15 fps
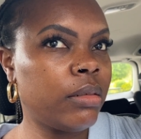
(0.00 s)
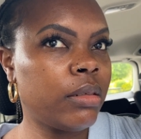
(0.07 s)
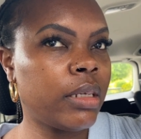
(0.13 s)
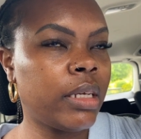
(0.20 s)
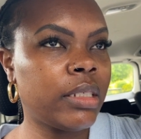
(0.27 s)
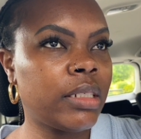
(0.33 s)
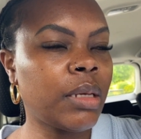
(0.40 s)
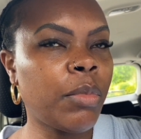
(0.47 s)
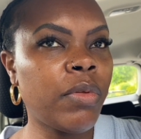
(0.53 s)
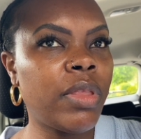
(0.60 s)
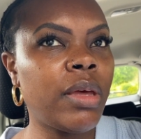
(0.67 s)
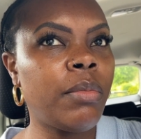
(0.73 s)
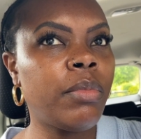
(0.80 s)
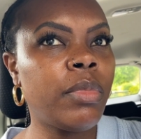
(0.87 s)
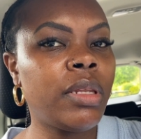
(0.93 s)
Like some of
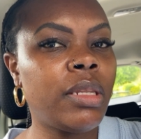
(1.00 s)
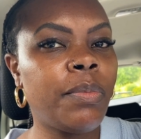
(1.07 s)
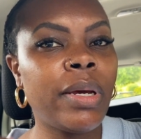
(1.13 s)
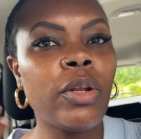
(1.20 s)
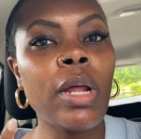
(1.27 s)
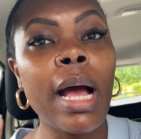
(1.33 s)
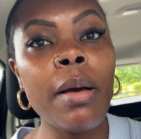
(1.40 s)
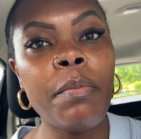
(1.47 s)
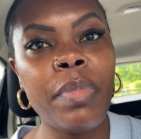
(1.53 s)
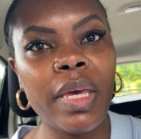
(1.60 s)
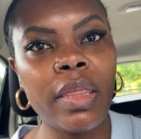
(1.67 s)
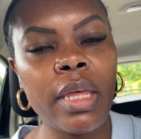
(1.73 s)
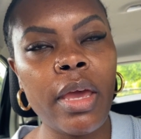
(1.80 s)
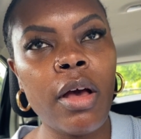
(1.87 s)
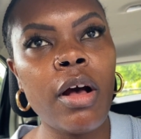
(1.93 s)
them, depending on how big
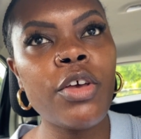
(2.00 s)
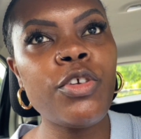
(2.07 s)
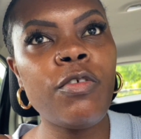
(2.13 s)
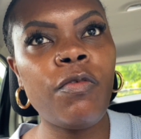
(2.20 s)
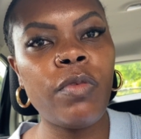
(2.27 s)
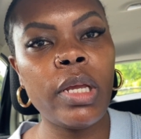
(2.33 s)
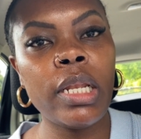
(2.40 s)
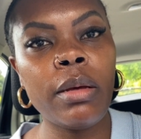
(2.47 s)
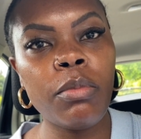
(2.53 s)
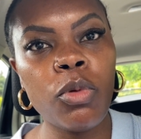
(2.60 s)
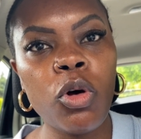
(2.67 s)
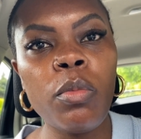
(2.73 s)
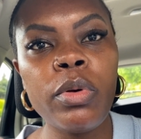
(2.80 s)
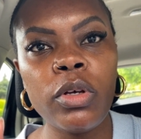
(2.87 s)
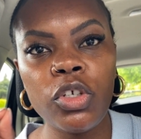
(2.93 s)
they are, you feel them
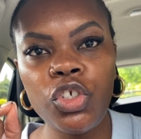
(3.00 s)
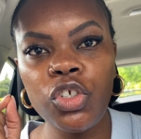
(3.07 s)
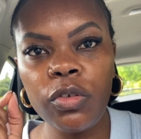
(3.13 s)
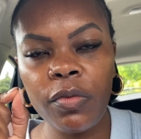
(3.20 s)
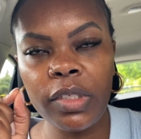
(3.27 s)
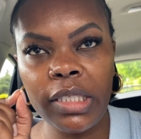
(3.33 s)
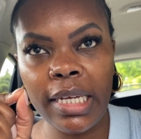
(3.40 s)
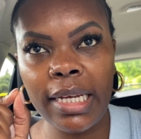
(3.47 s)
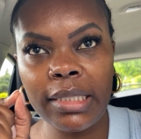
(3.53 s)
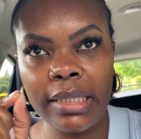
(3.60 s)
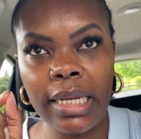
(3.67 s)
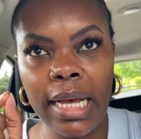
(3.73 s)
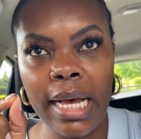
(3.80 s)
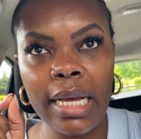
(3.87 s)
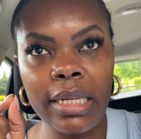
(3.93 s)
more because she obviously has to
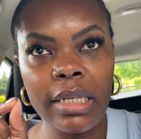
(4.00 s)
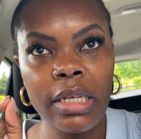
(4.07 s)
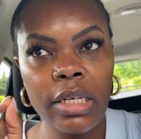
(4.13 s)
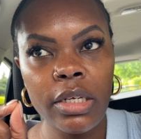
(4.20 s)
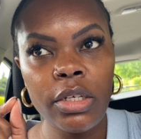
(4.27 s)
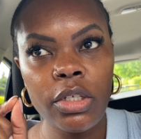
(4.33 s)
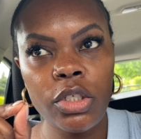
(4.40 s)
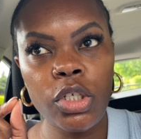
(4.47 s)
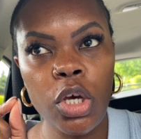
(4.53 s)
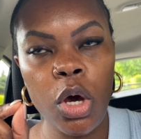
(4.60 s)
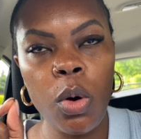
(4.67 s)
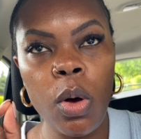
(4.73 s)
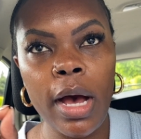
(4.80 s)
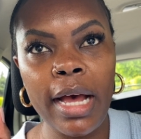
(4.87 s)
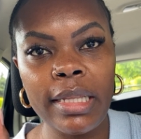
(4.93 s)
add, to
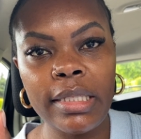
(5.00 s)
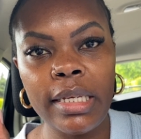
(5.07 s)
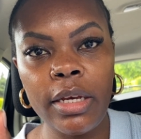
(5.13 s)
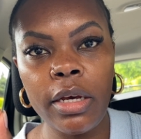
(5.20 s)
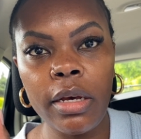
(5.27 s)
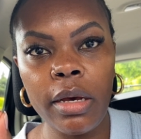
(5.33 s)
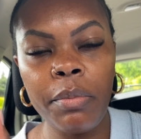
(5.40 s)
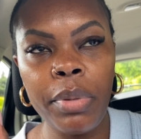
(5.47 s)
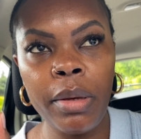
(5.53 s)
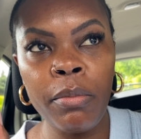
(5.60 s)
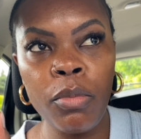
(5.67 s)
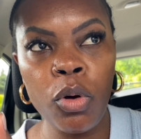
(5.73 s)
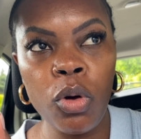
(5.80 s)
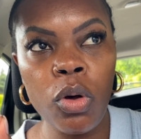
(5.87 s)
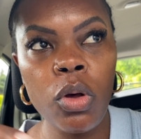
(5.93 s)
go at it a bit
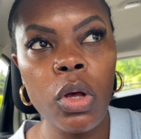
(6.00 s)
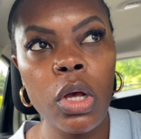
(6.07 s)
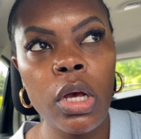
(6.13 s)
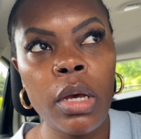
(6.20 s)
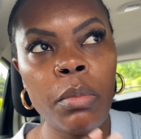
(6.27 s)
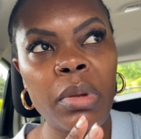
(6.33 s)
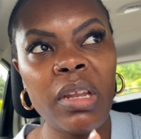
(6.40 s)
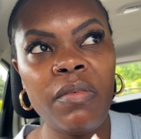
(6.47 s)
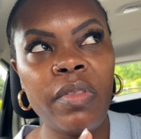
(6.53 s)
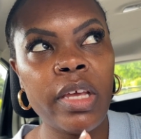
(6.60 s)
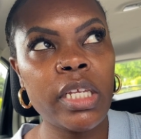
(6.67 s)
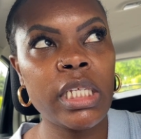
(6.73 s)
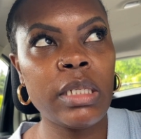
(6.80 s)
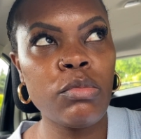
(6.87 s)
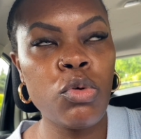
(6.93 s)
more. But if they're
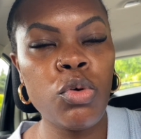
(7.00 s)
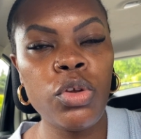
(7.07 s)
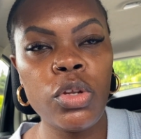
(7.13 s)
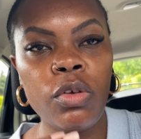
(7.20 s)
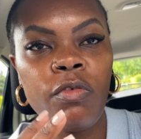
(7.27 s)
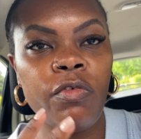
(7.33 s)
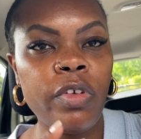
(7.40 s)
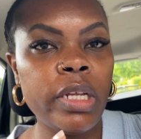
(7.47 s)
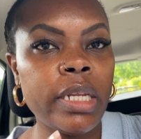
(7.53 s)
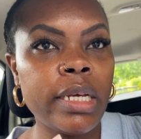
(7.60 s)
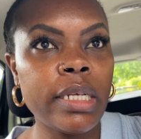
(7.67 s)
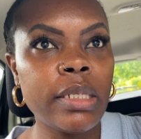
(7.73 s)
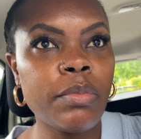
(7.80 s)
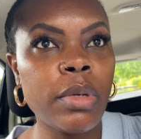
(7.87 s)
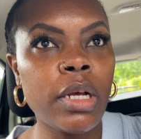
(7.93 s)
small, you don't feel it
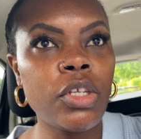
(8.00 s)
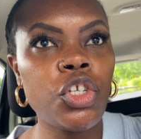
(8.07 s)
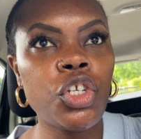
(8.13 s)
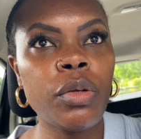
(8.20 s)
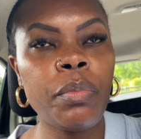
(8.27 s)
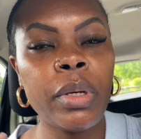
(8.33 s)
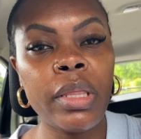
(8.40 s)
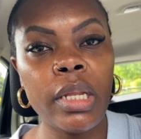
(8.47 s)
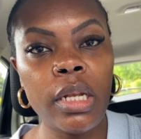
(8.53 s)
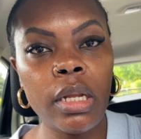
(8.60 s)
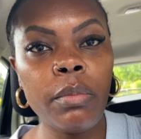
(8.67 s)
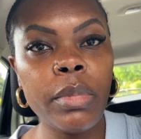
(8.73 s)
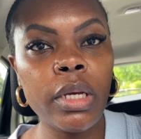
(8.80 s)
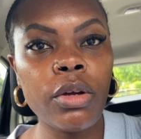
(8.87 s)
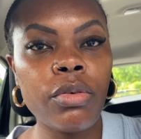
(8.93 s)
as much. But the
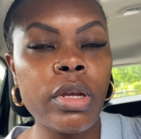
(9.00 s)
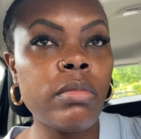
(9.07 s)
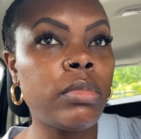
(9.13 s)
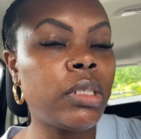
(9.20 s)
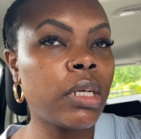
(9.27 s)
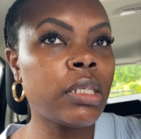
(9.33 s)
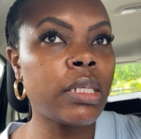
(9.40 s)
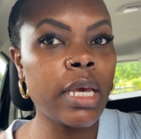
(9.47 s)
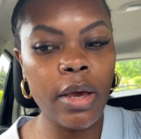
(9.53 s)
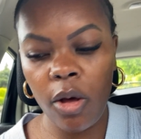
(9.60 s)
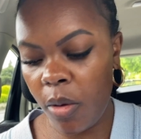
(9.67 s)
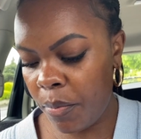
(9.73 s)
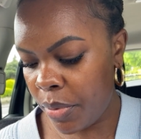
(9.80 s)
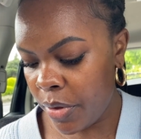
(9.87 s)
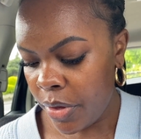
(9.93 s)
numbing cream does
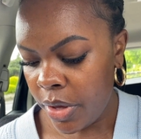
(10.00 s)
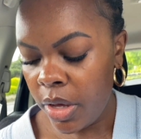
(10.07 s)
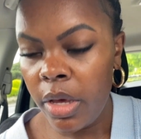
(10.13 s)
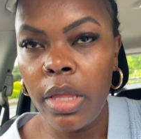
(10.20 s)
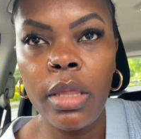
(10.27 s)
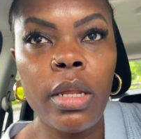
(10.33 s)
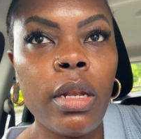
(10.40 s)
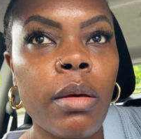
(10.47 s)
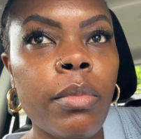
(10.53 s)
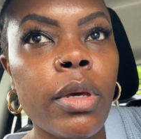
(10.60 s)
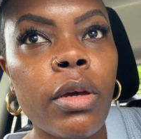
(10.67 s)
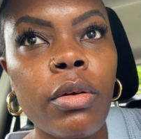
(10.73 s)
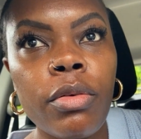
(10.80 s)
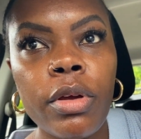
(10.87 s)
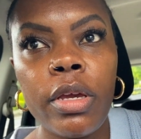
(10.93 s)
help. The numbing
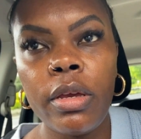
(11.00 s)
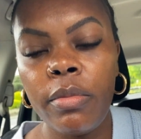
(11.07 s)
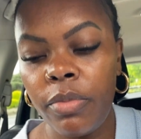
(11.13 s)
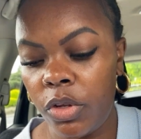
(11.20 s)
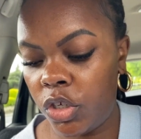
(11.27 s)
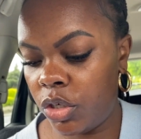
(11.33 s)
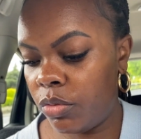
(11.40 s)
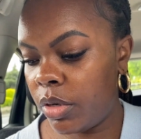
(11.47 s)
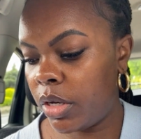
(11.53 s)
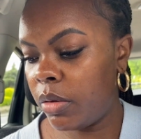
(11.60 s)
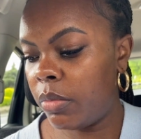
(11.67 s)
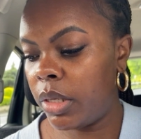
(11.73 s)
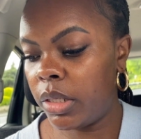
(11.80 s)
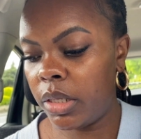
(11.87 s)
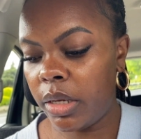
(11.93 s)
cream that she
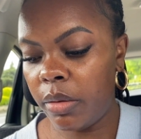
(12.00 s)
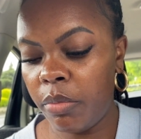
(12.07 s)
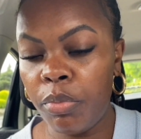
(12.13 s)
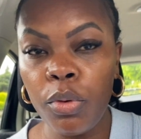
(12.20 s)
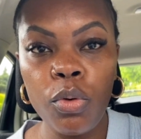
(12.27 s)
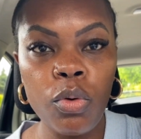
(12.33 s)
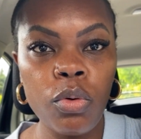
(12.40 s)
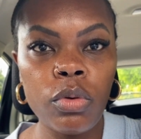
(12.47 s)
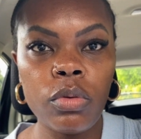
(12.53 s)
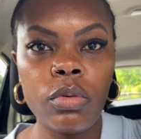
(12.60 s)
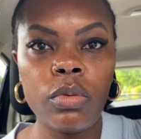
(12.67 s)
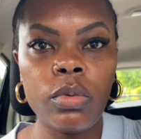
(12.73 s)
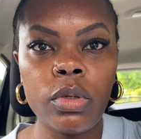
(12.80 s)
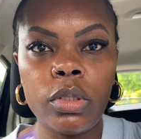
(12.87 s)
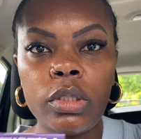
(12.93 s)
recommended I bought
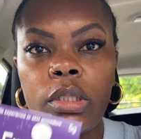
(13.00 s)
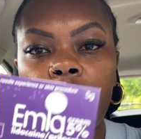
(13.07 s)
was